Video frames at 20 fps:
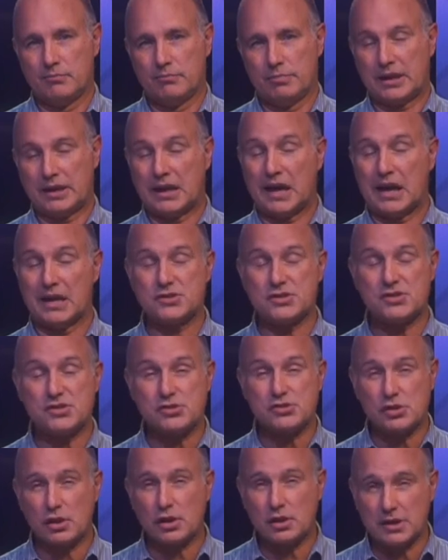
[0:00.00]
But God
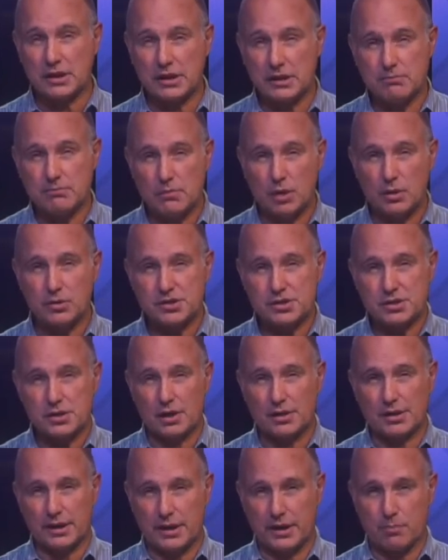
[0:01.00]
certainly, most
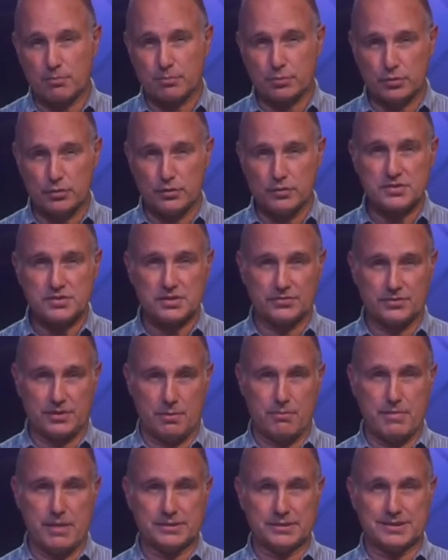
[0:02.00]
certainly approves of
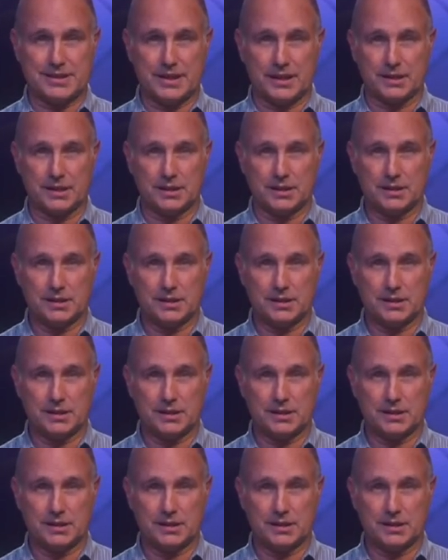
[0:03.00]
lamenting.